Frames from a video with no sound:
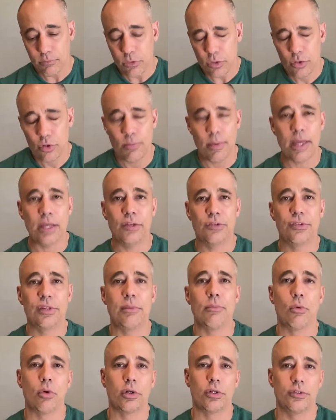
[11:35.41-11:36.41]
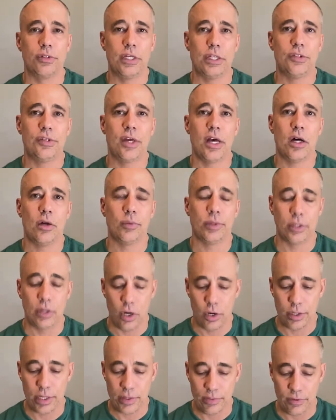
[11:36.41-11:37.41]
you may see more detail
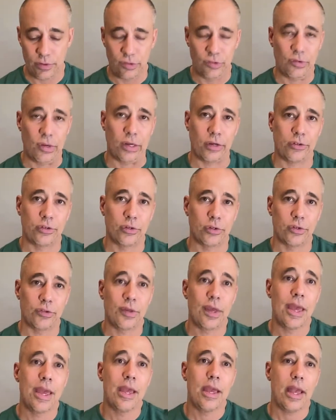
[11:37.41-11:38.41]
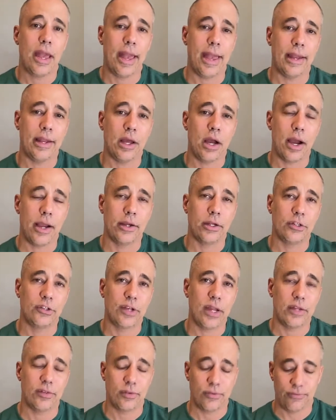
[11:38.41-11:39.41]
regarding these structures and a higher
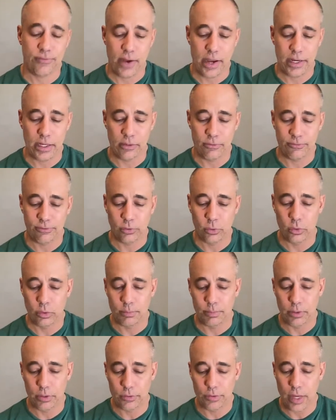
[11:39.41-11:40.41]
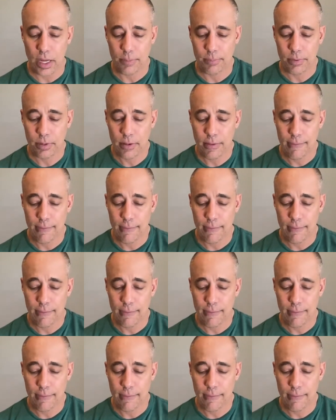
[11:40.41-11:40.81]
chance of finding fluid buildup